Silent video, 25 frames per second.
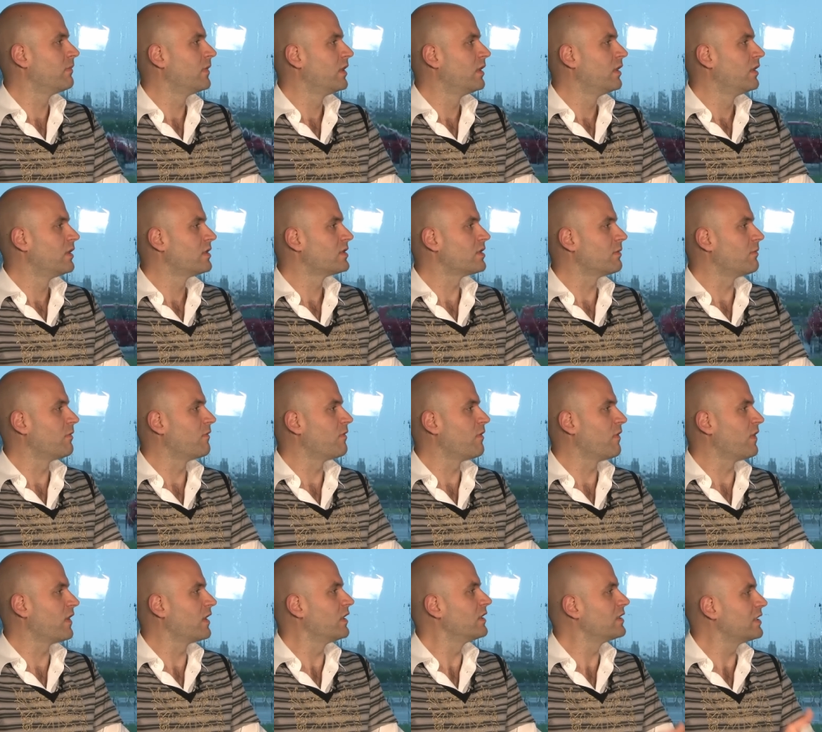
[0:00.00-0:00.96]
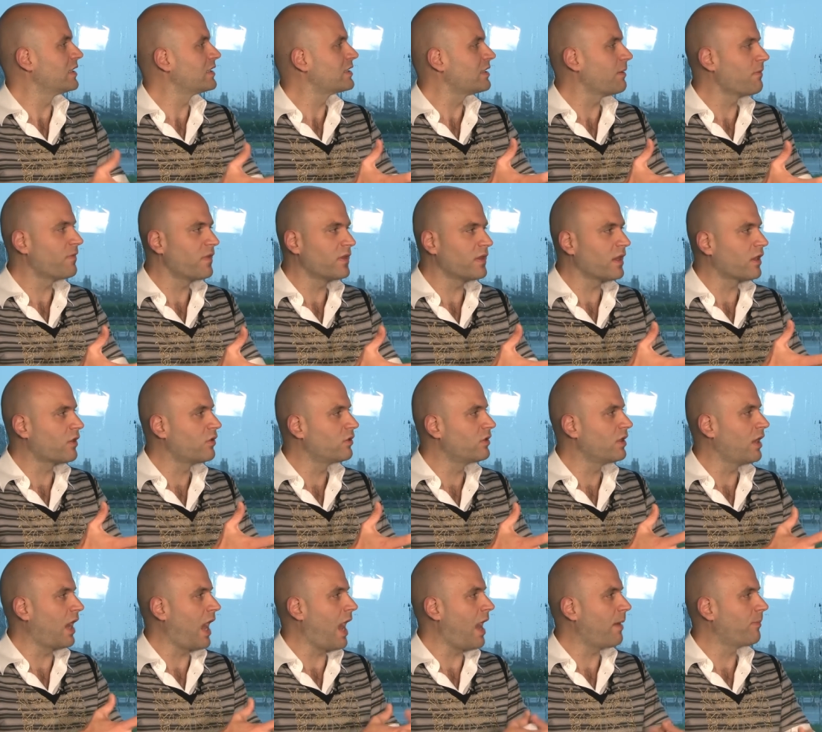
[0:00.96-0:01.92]
of your things, is it something that could
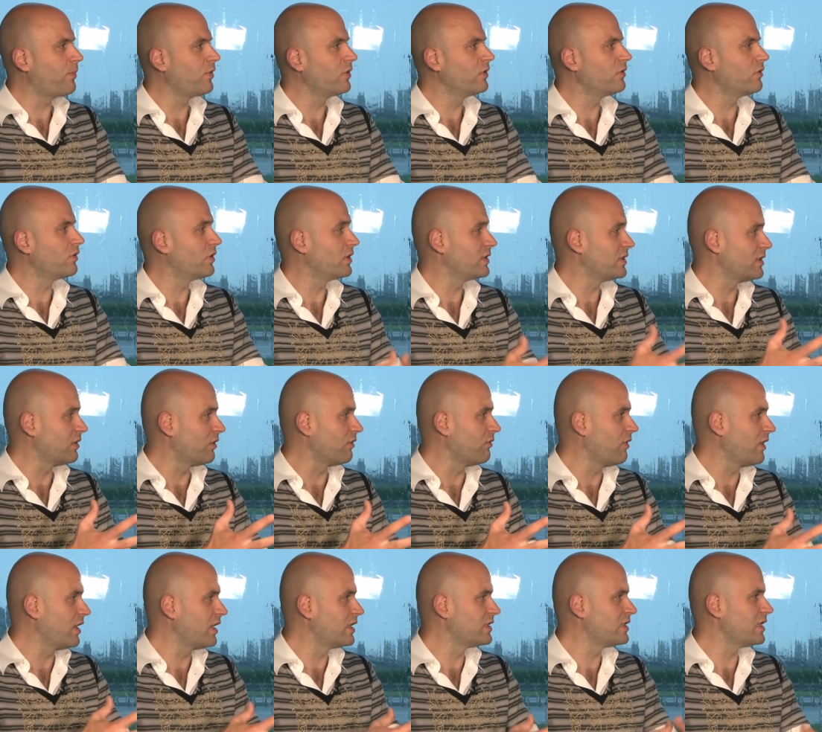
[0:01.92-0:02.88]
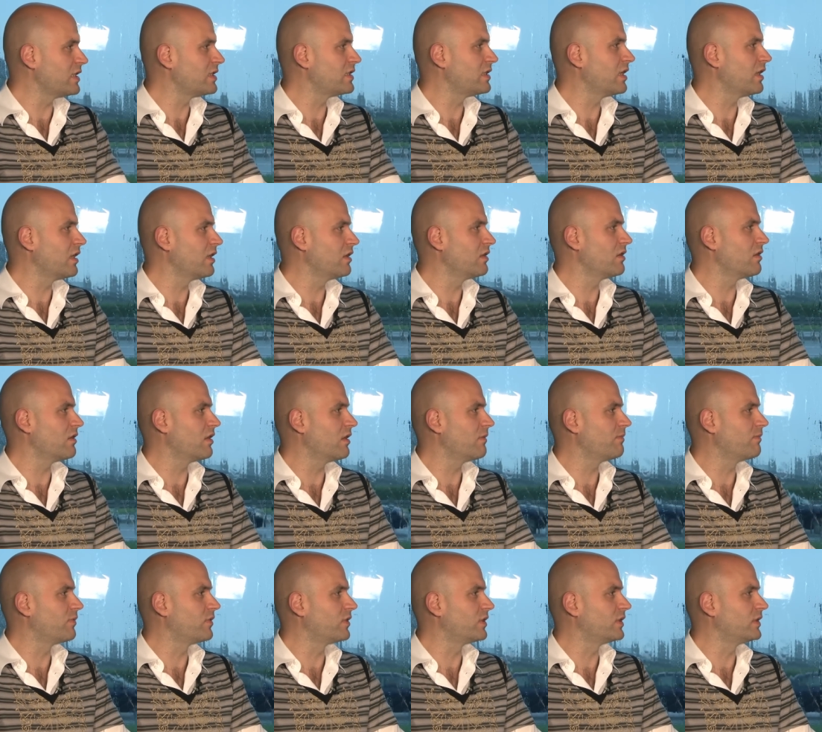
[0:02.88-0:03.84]
happen, or is it already existing in
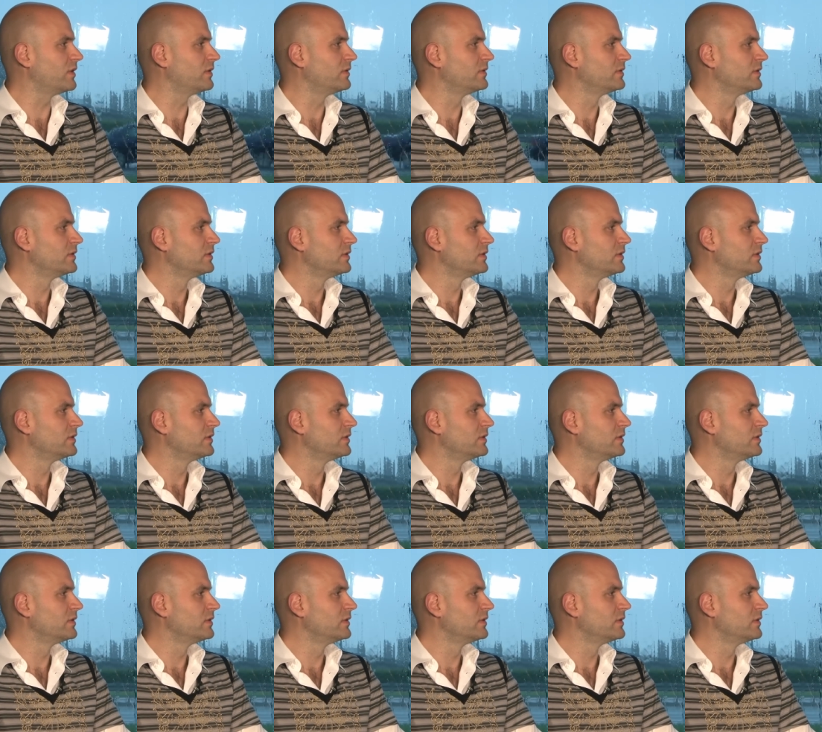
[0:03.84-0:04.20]
Europe? Or